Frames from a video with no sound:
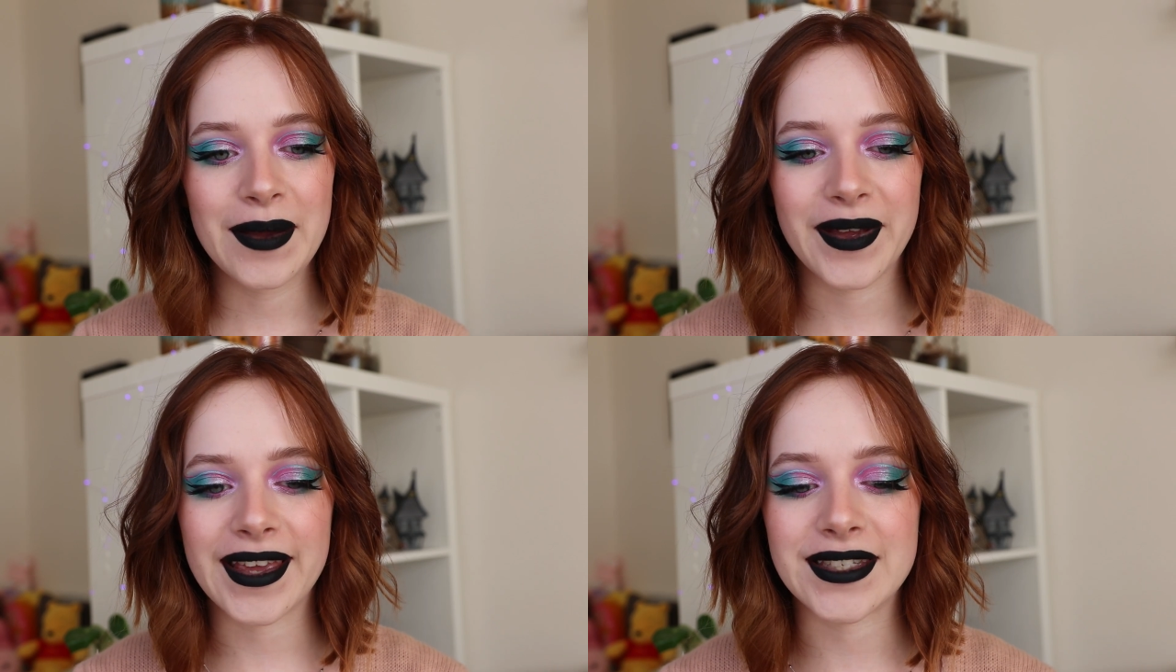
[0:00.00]

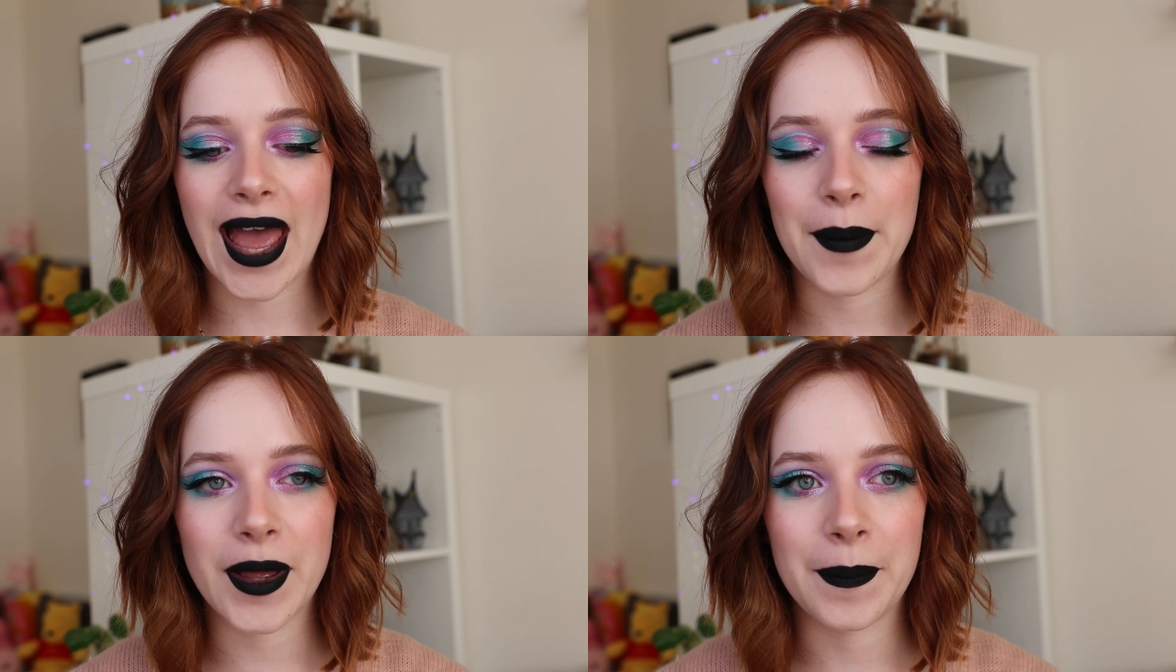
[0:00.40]
because
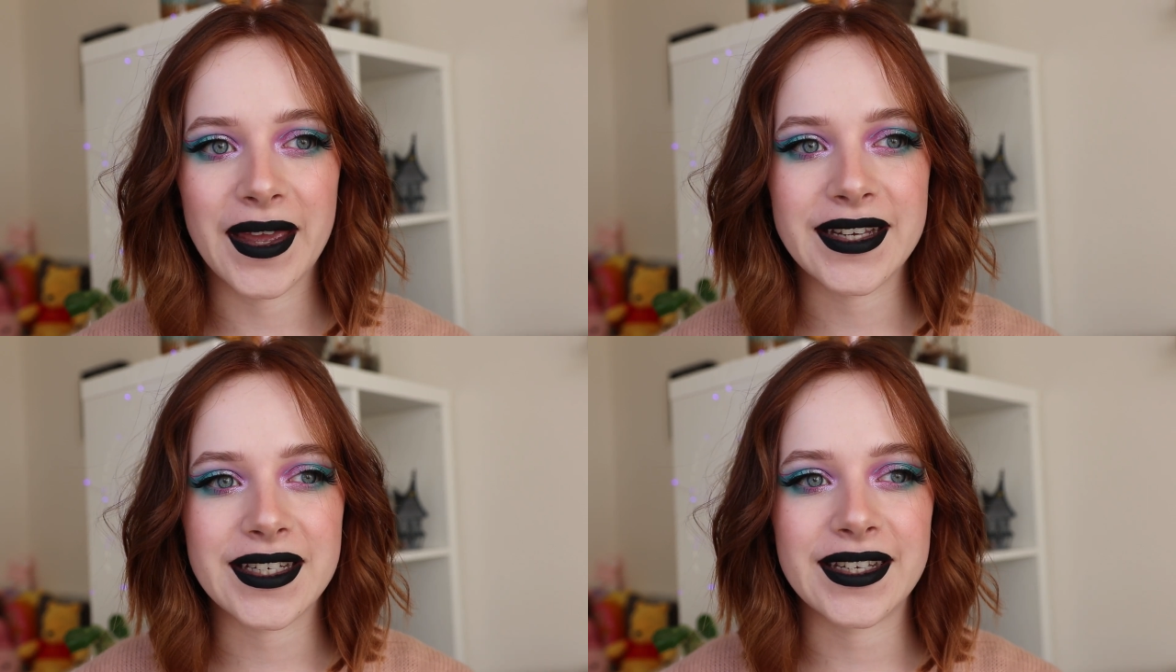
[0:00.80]
I'm a
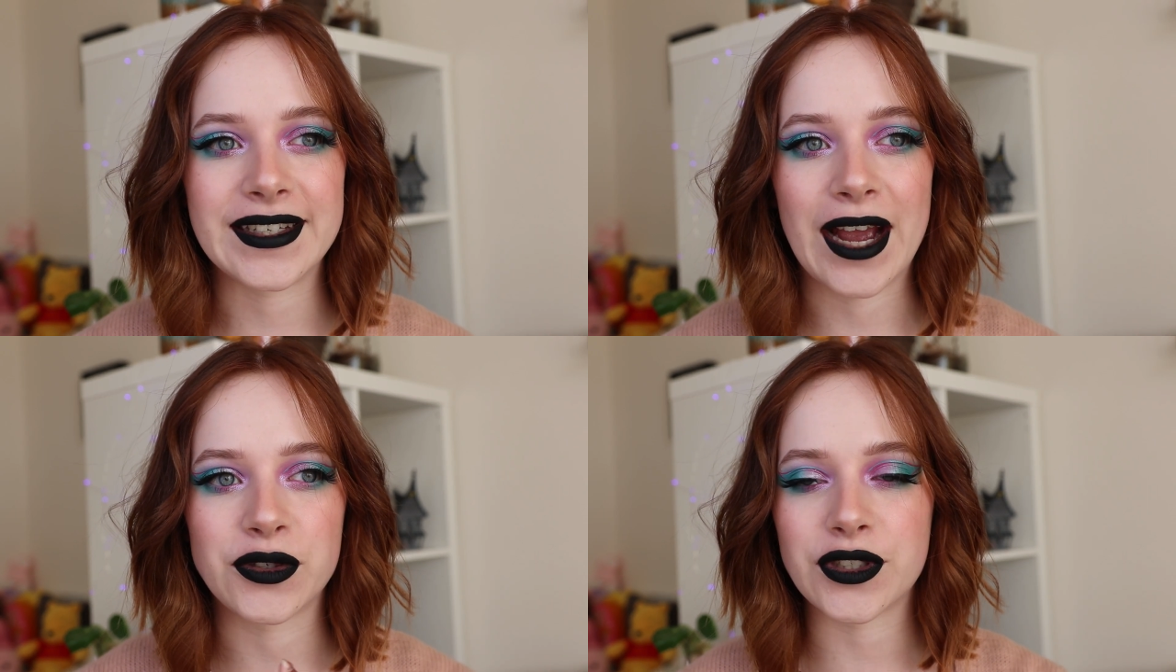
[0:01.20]
bit in
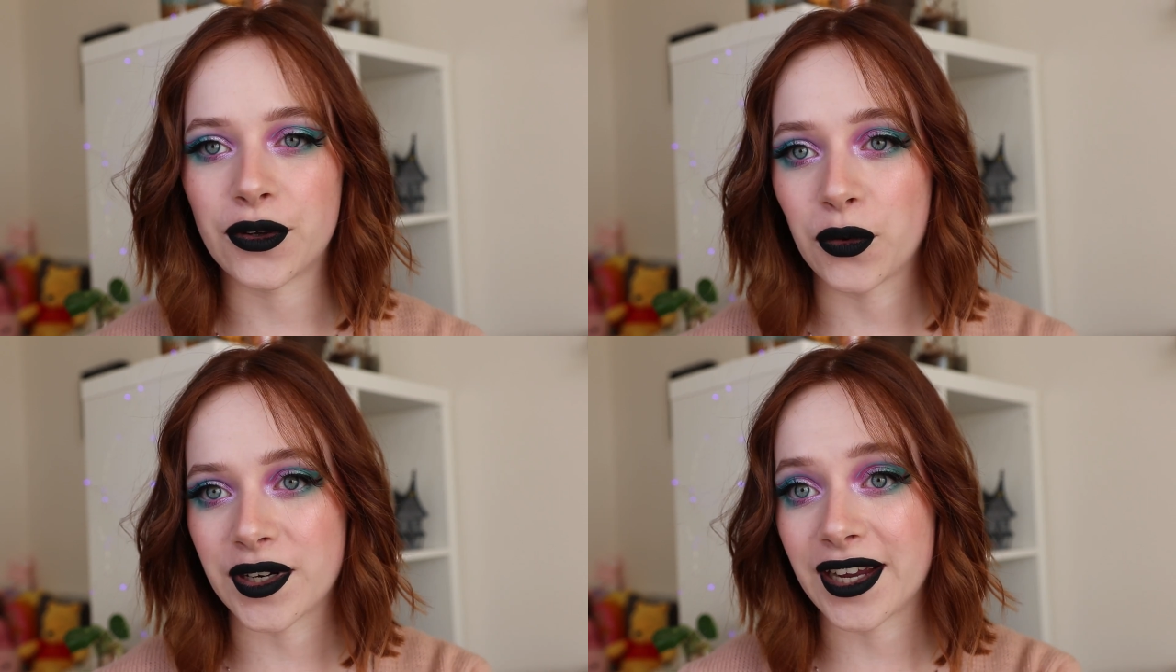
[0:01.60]
doubt
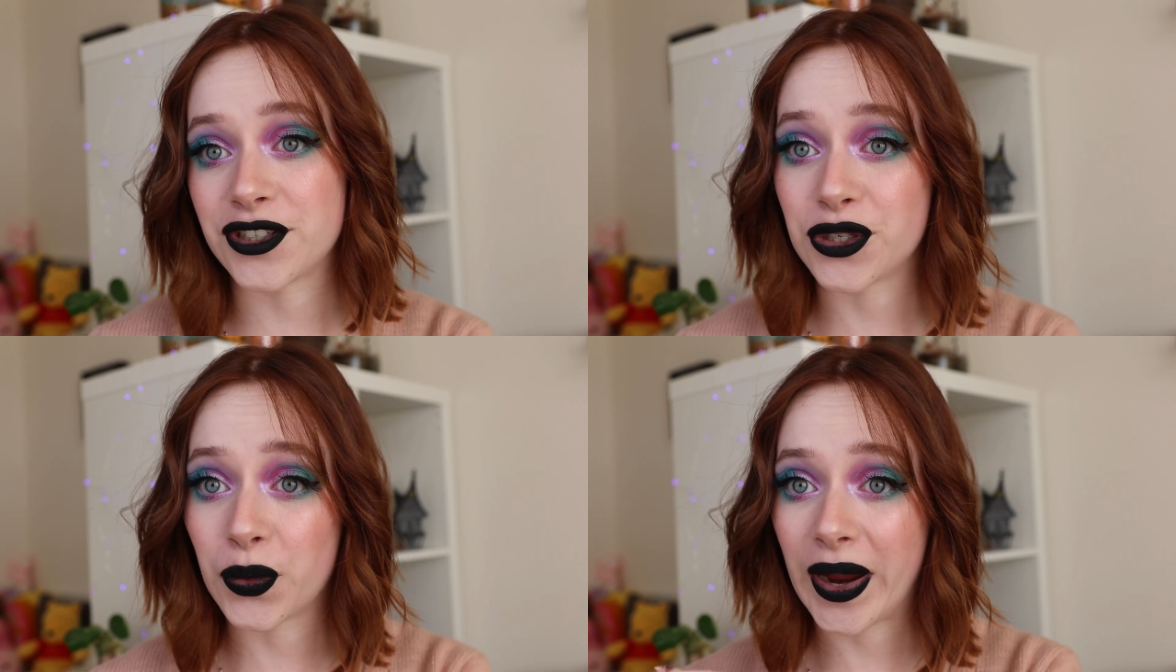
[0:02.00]
on what I
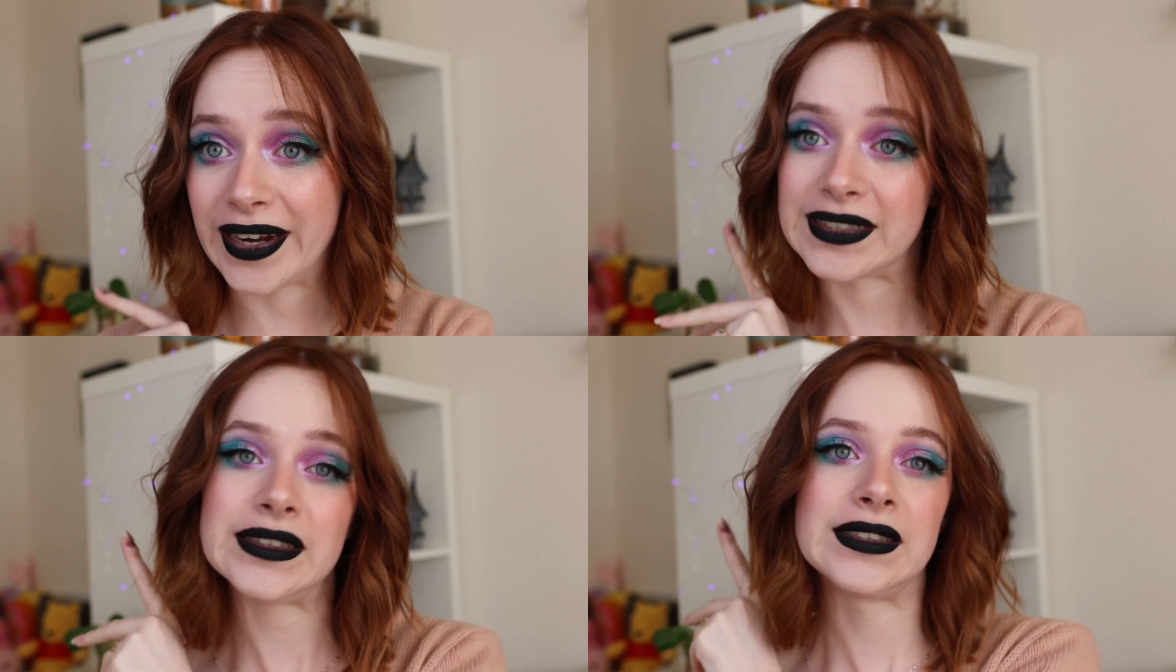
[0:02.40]
should
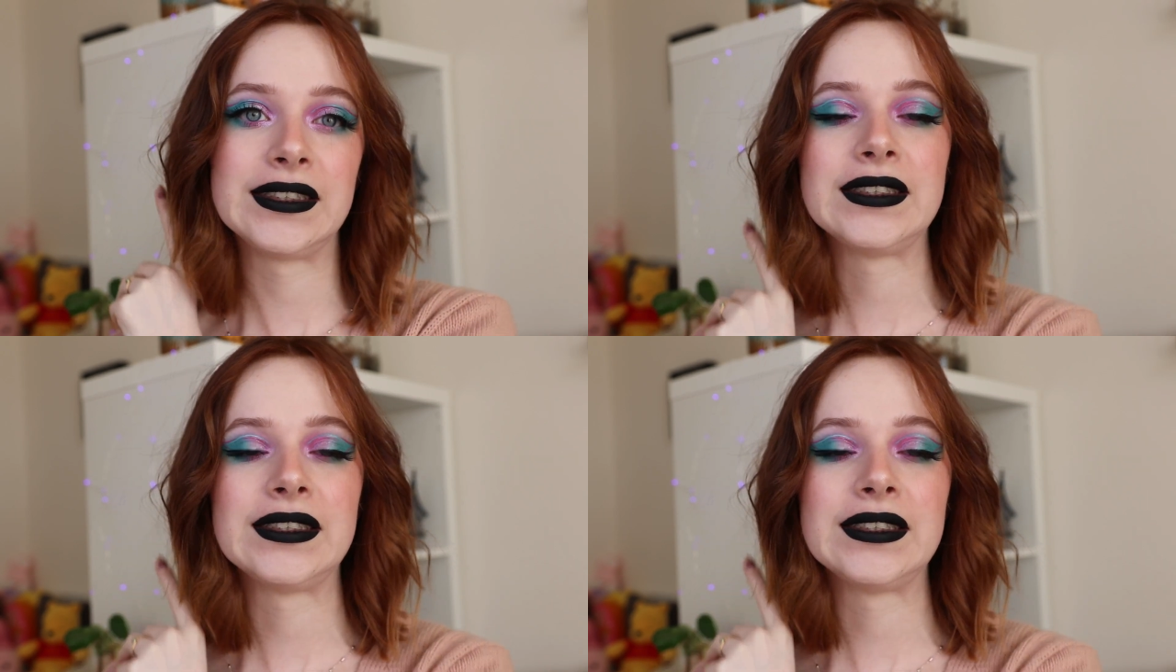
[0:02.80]
wear.